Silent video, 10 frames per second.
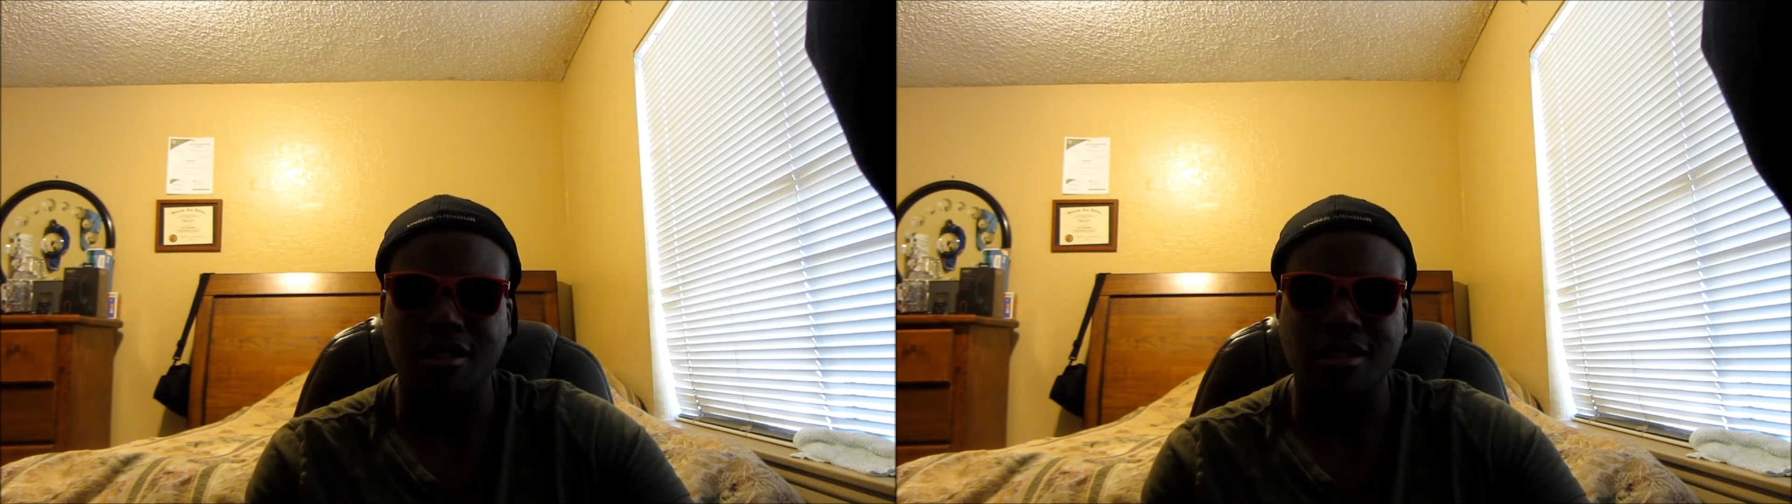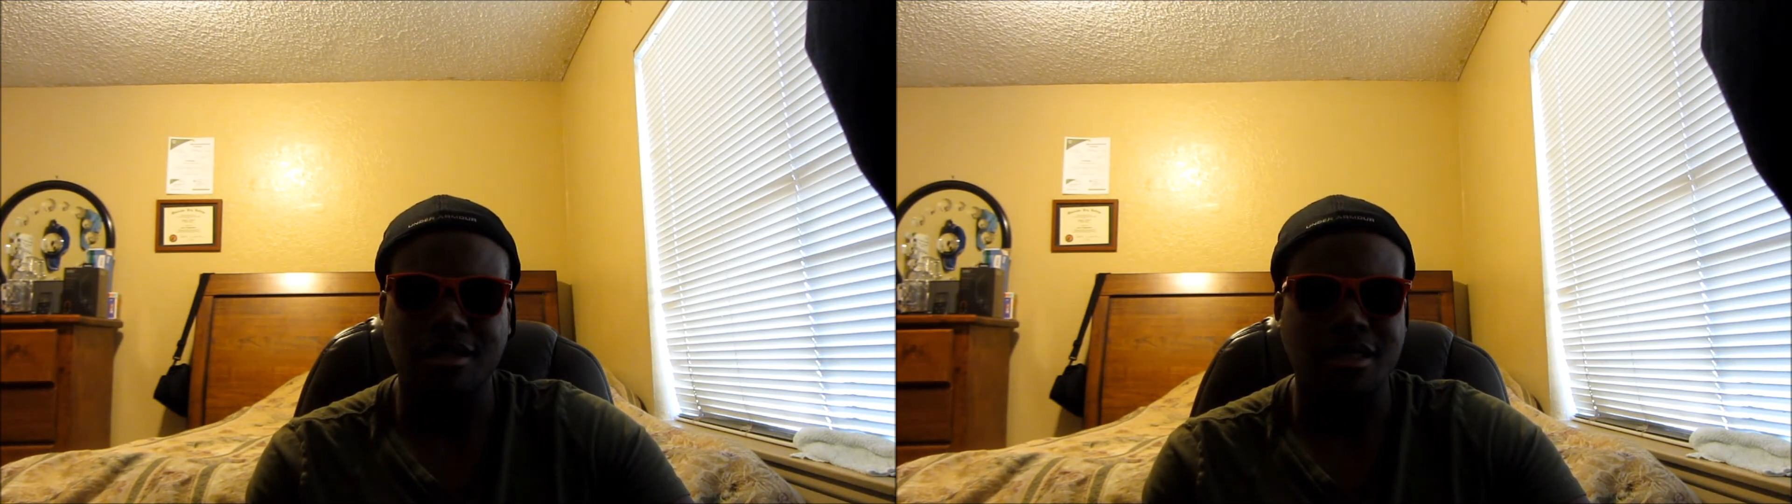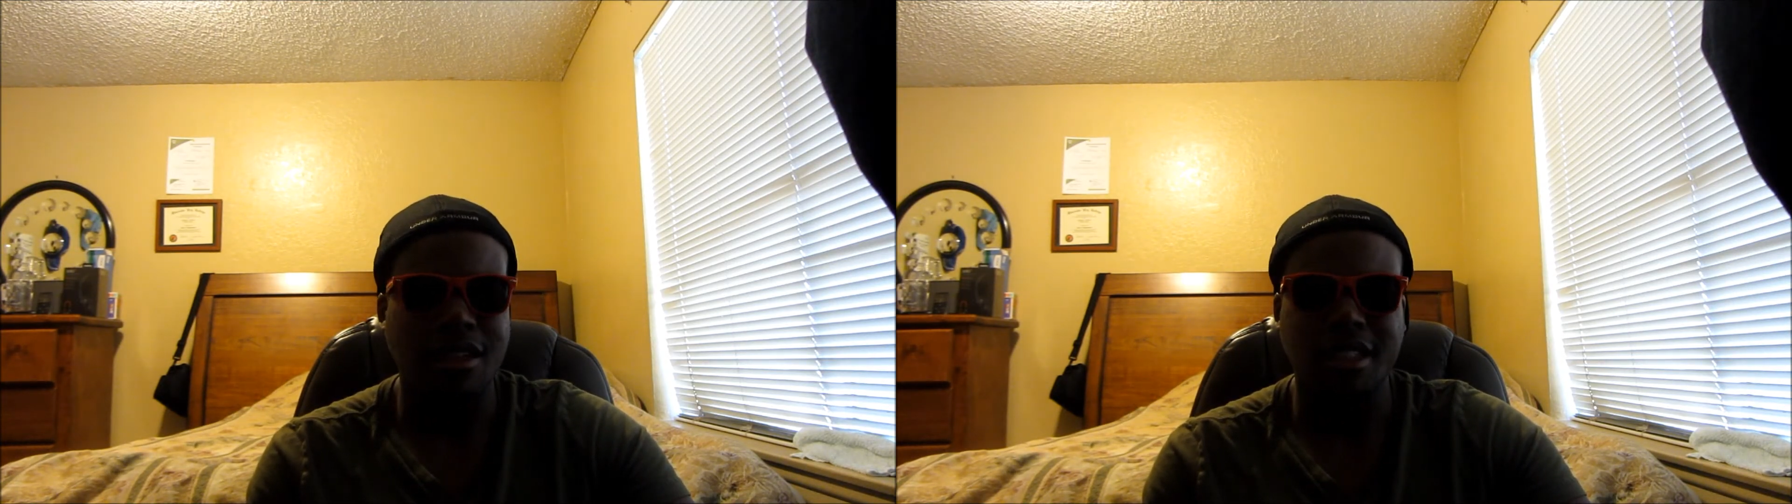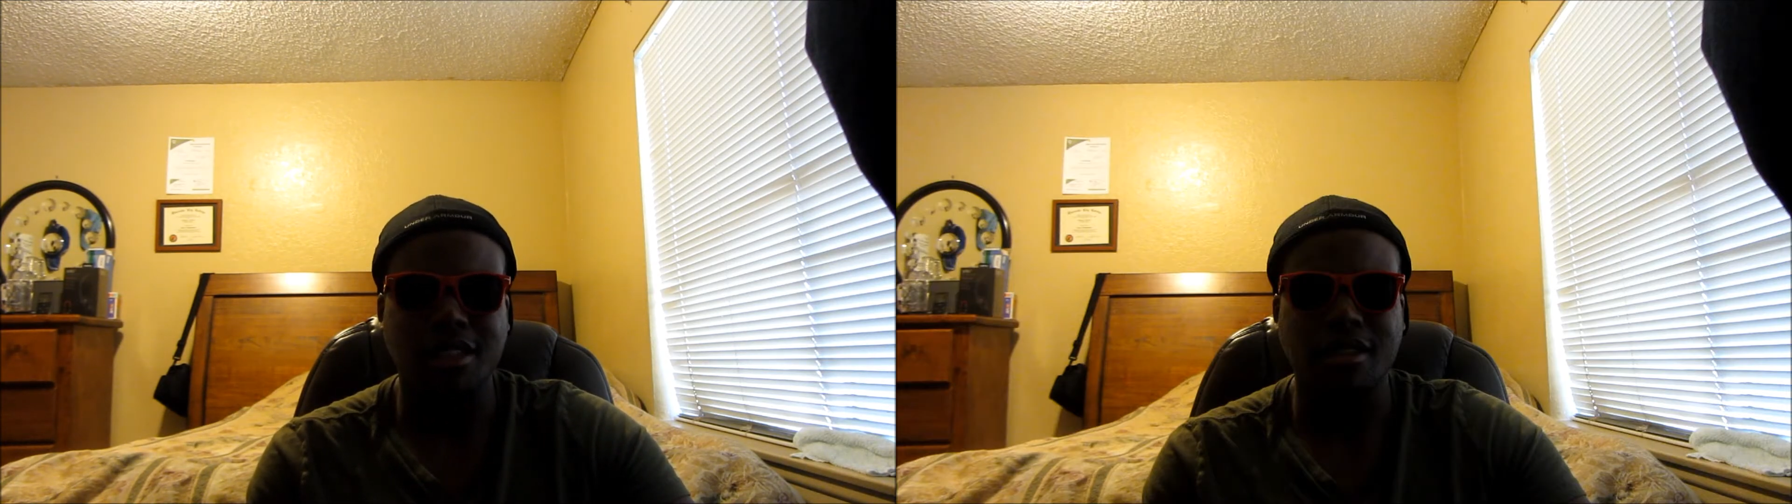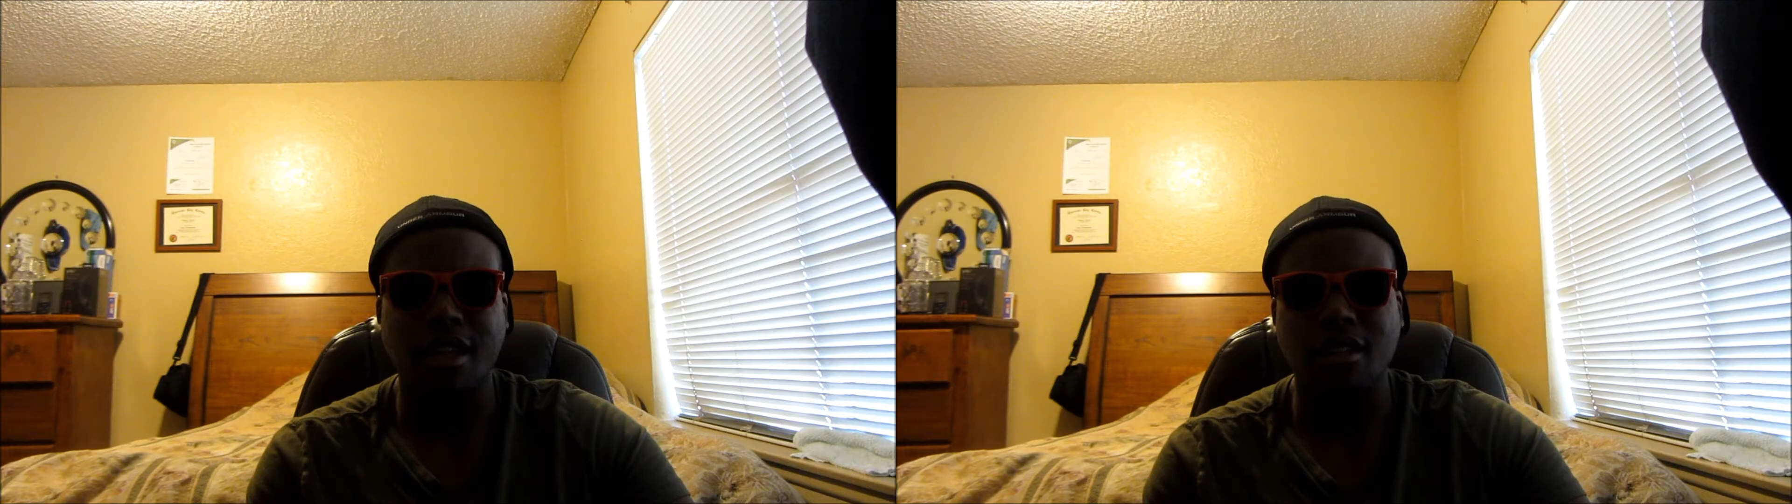I don't think he's
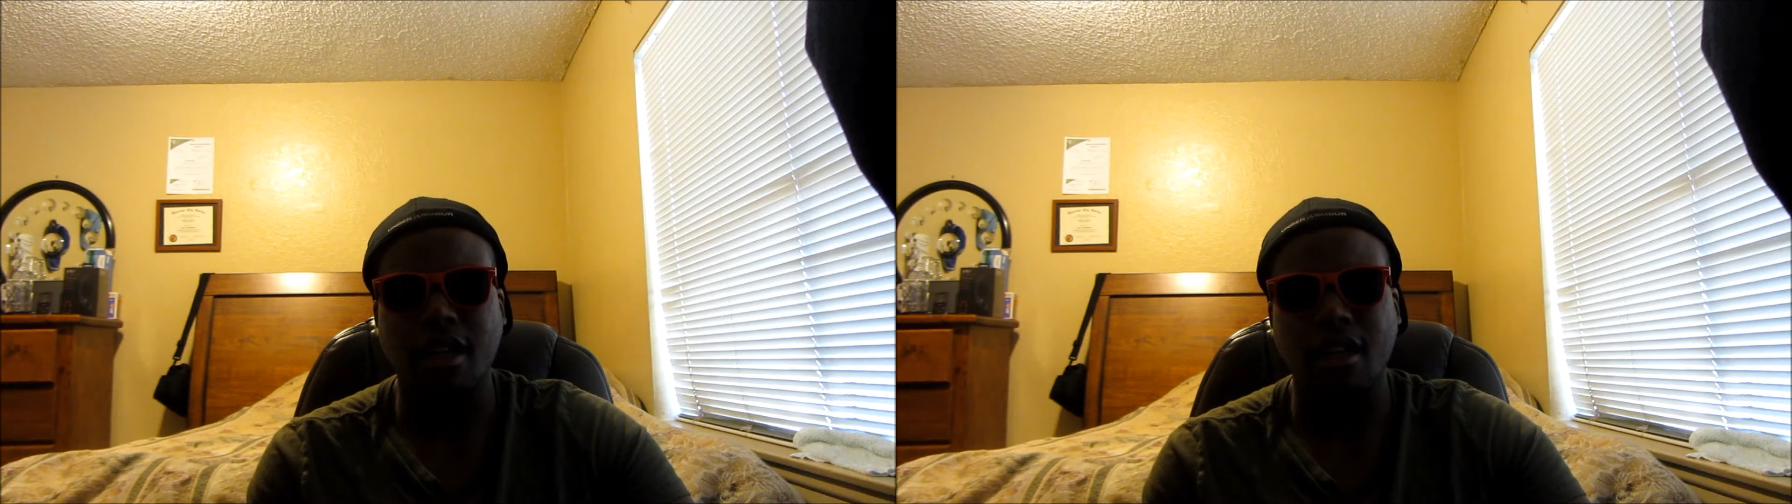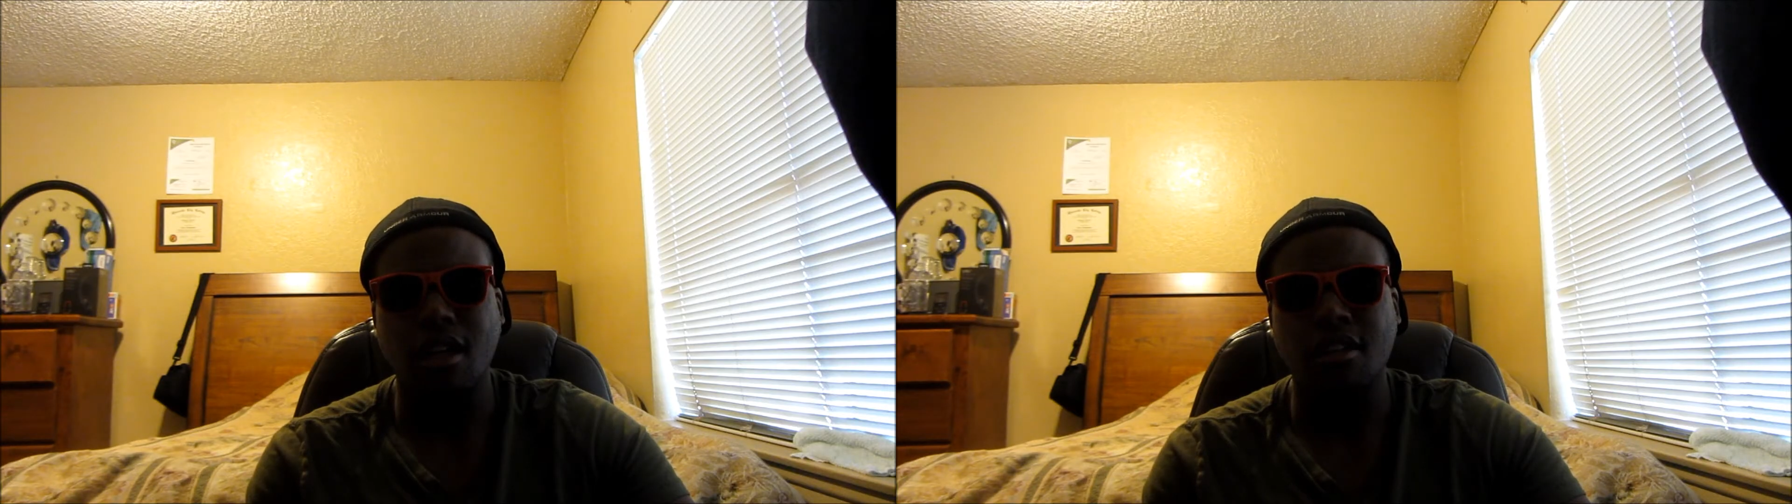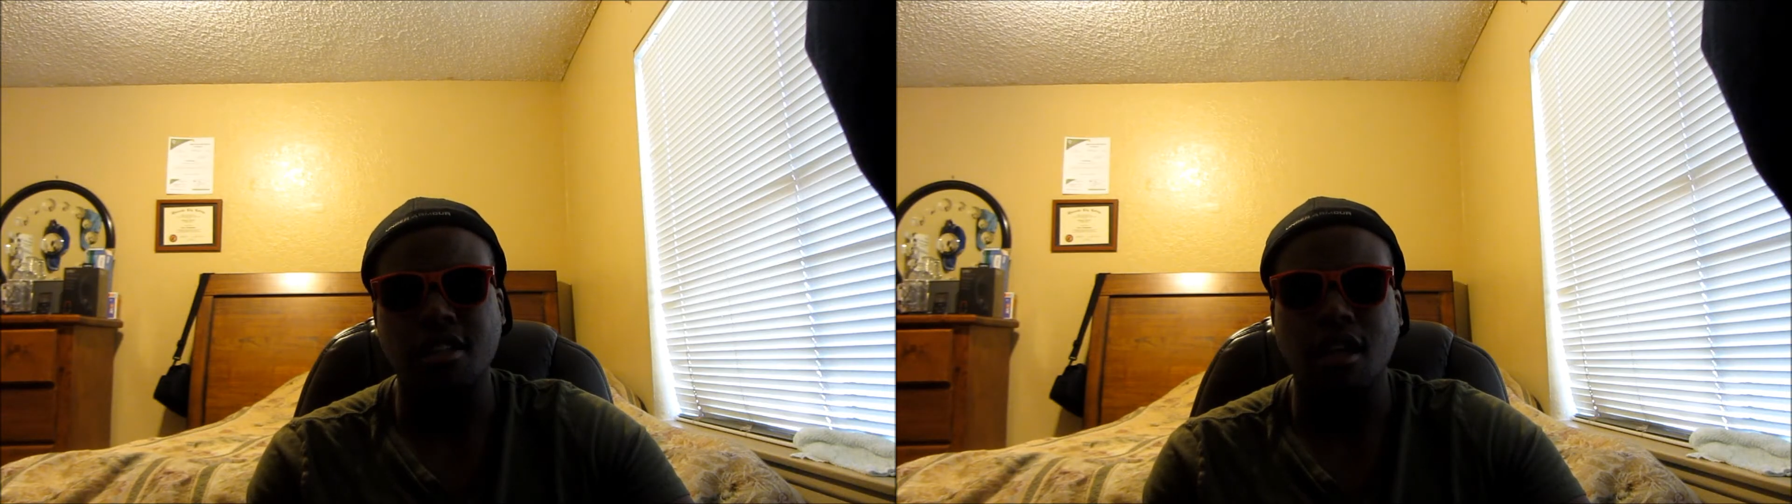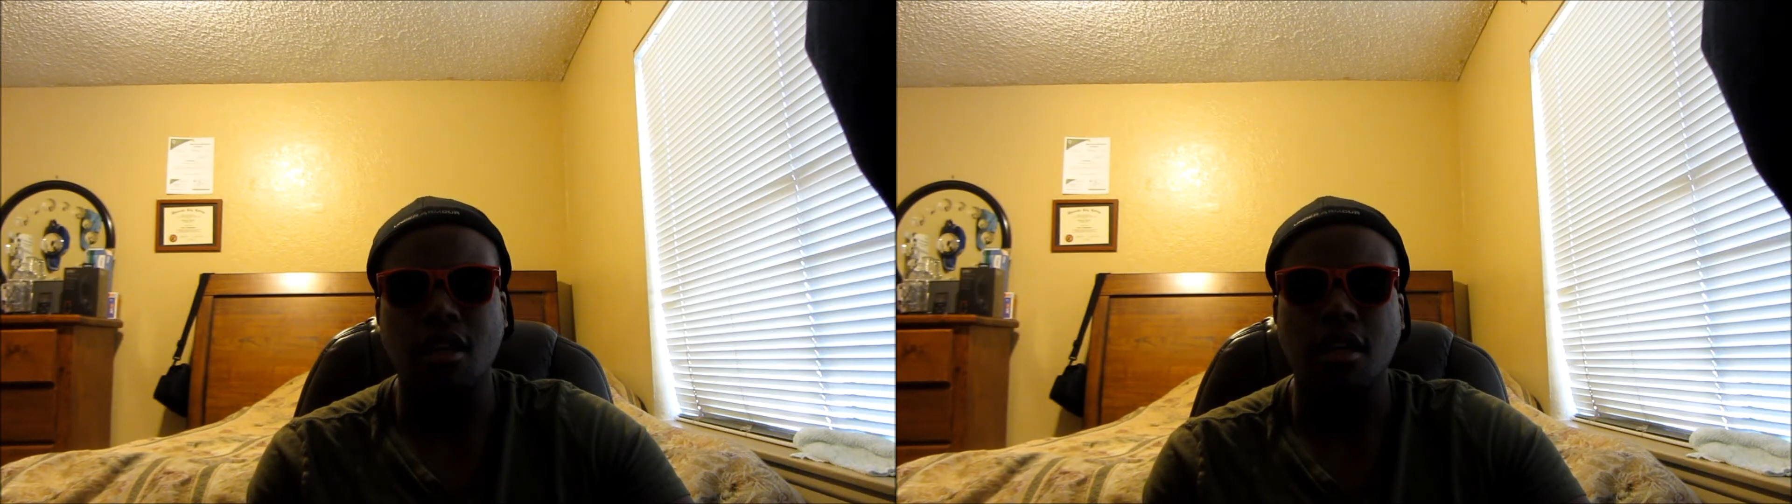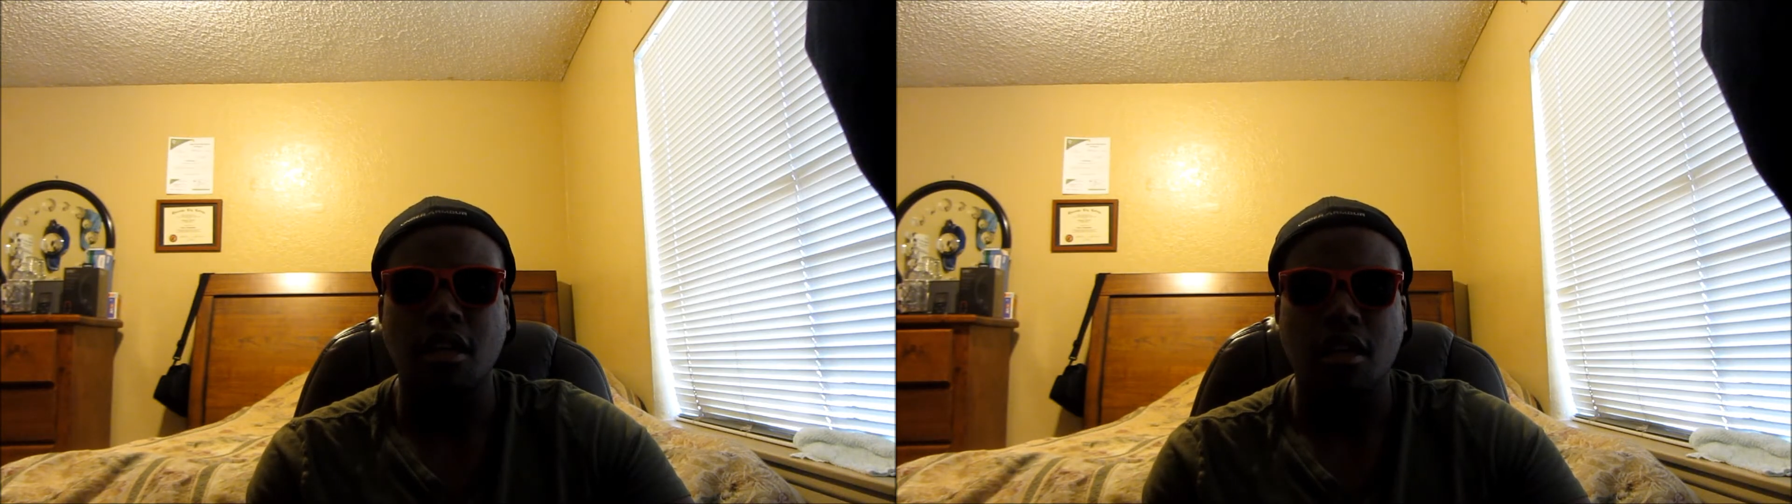going to knock Eddie Alvarez out.